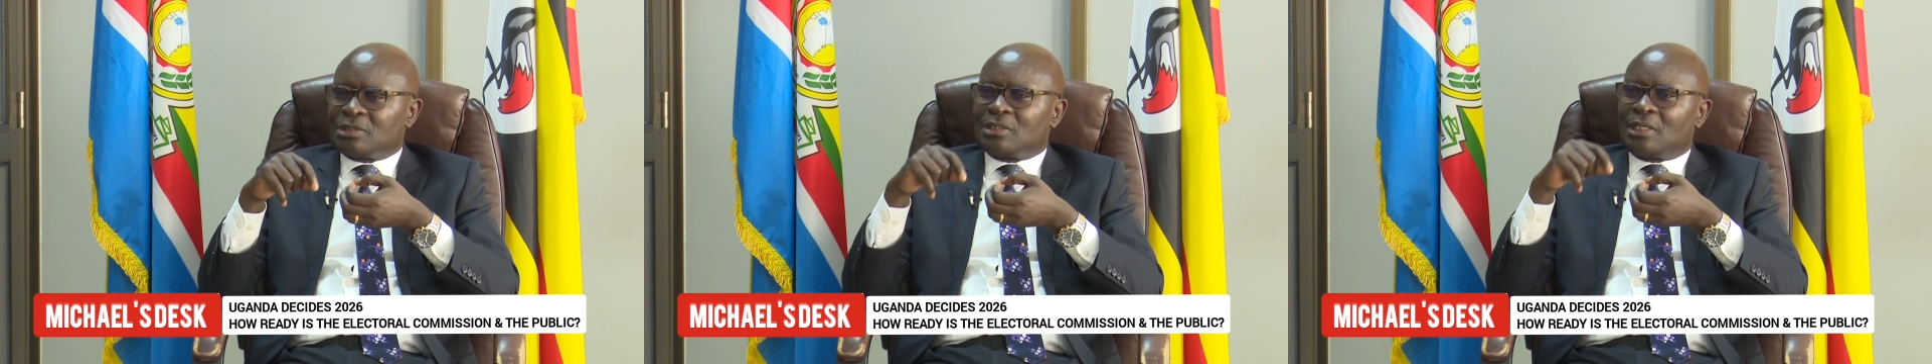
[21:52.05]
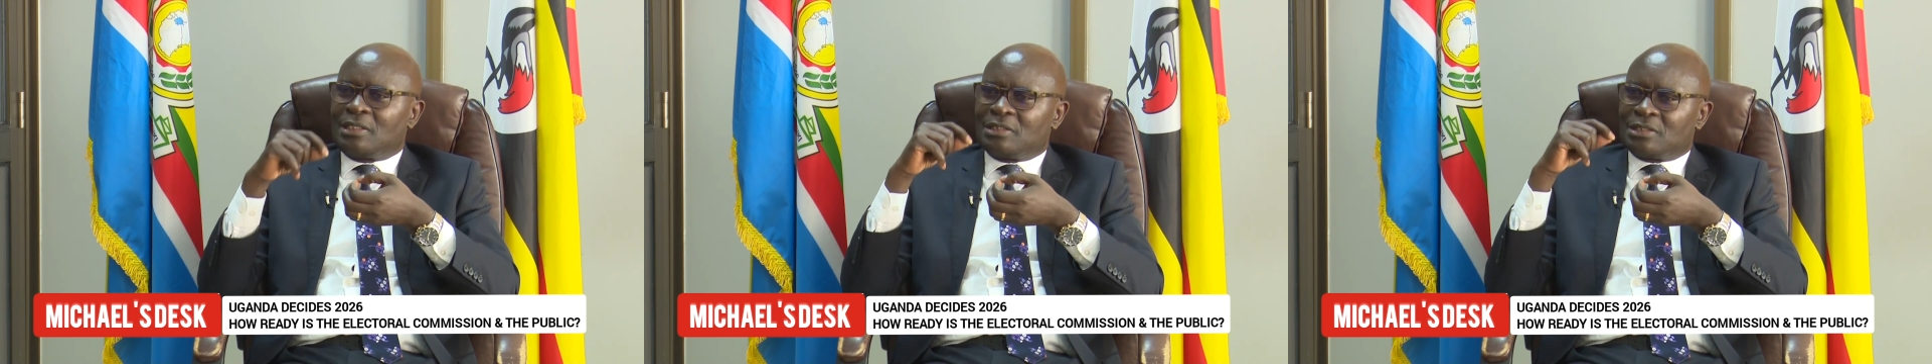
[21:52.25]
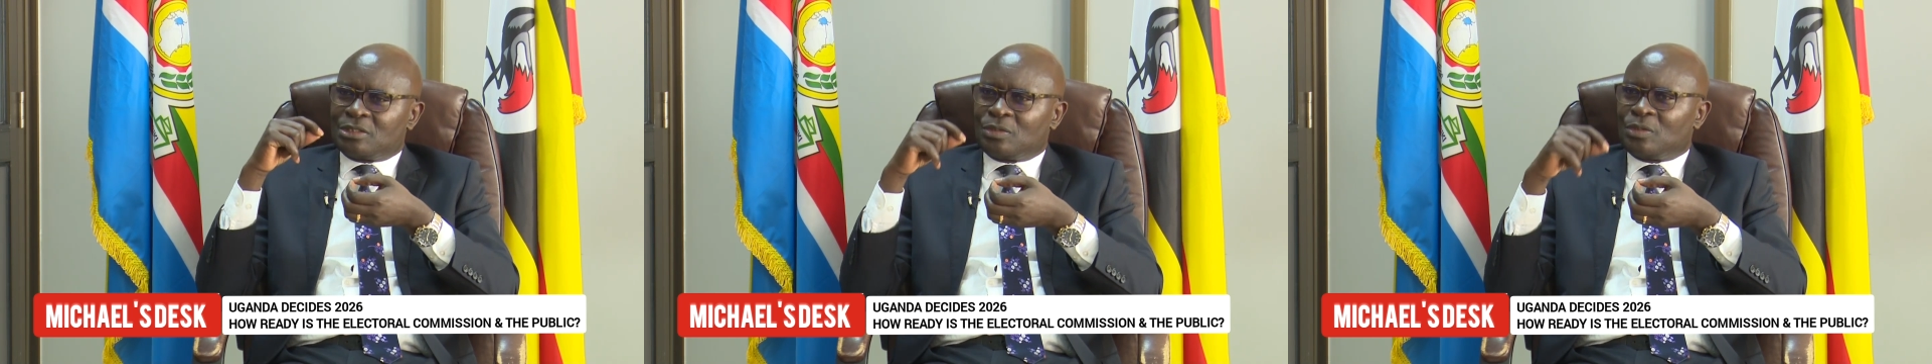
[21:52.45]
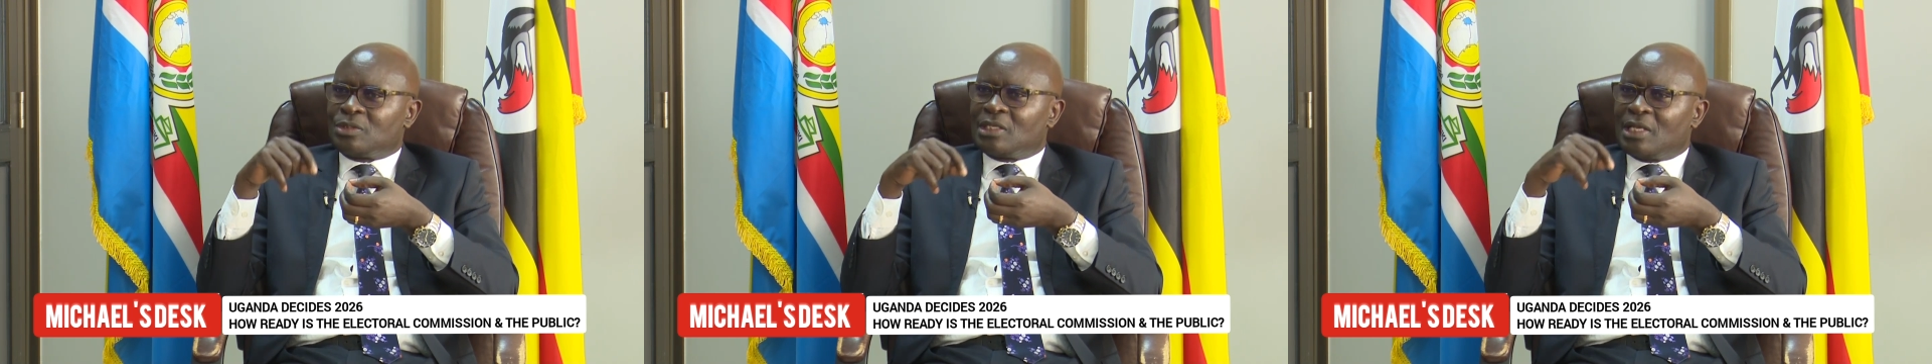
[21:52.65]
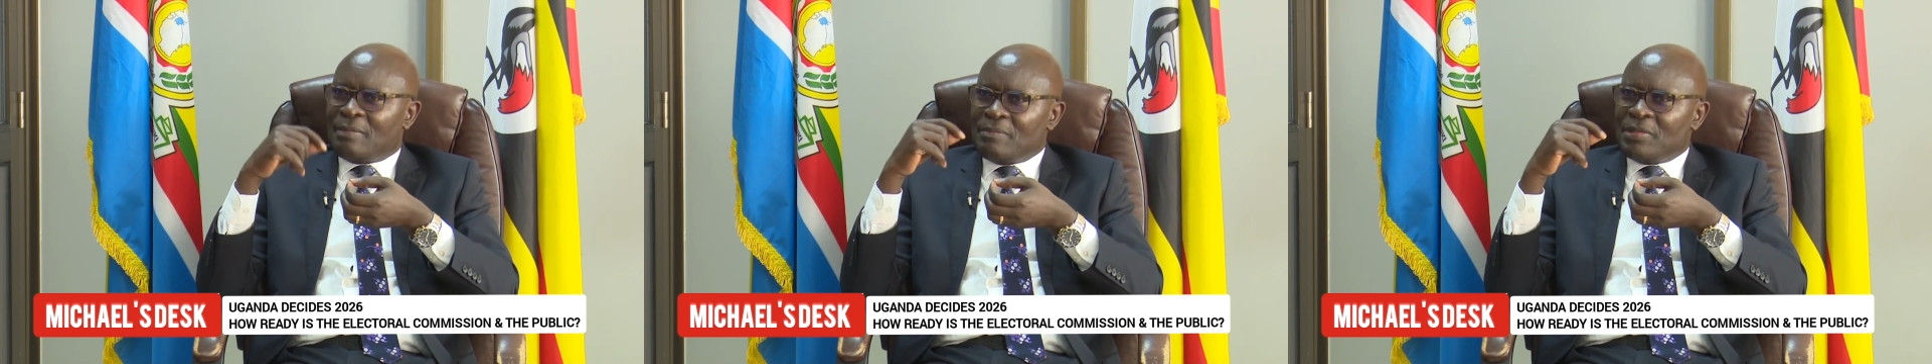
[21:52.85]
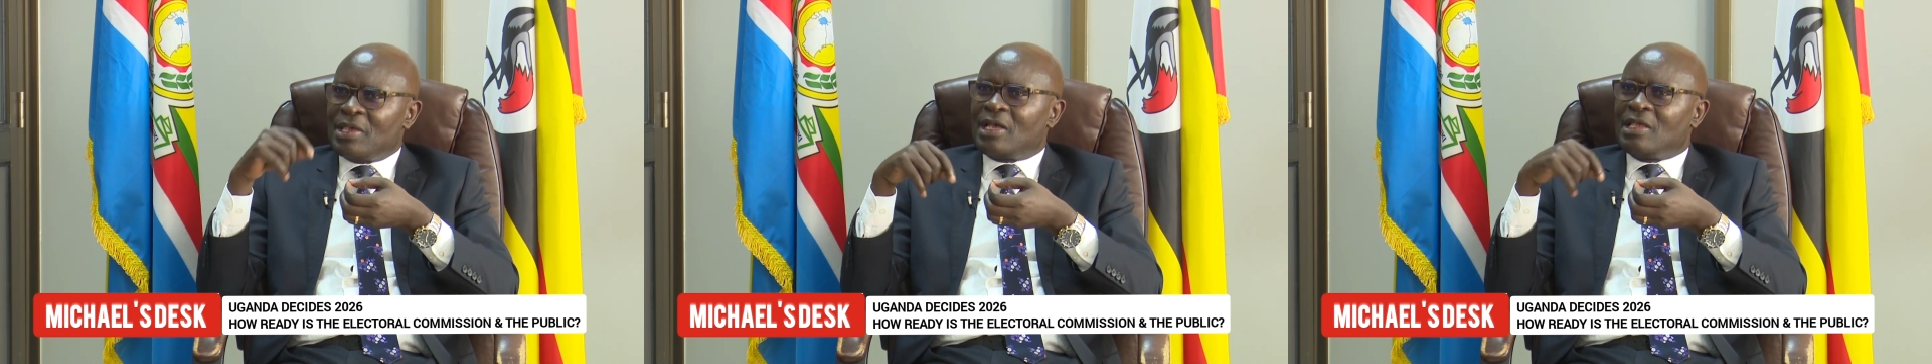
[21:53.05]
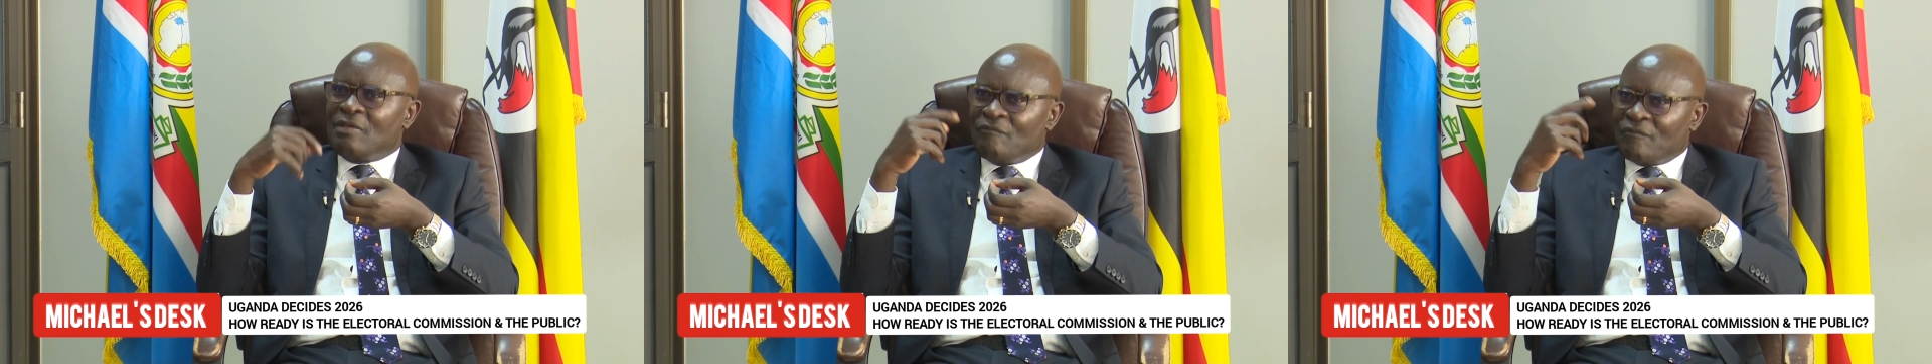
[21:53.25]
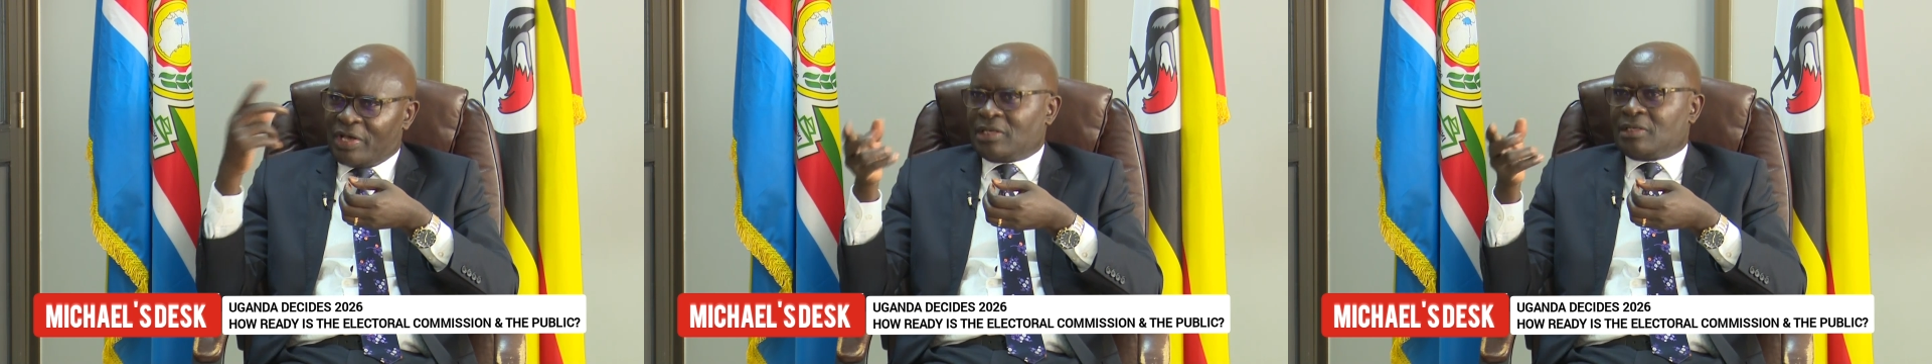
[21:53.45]
is not a mere
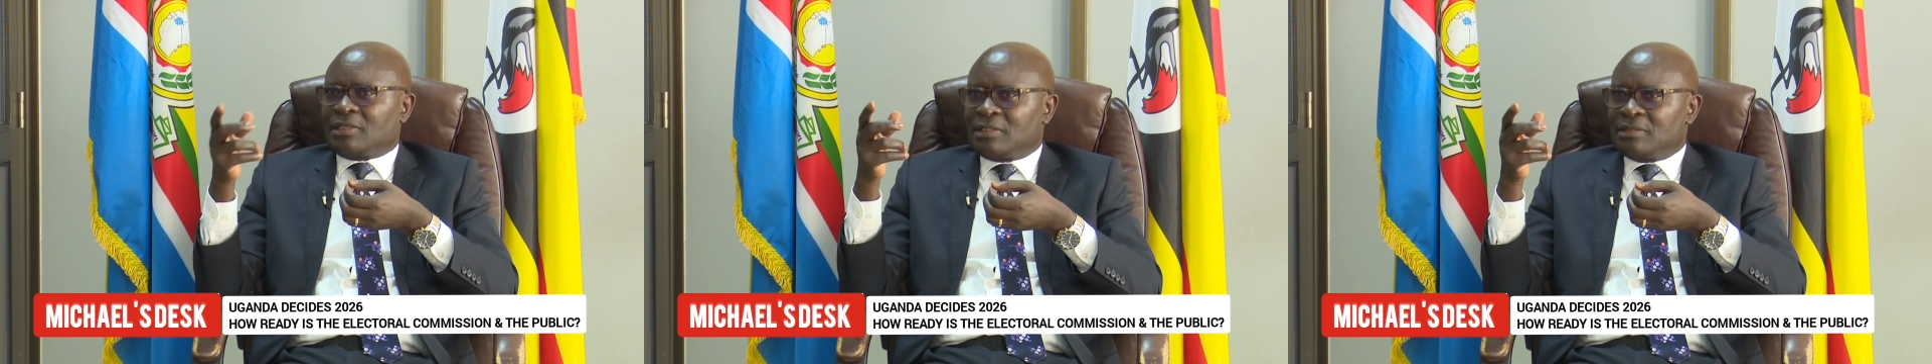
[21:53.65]
event.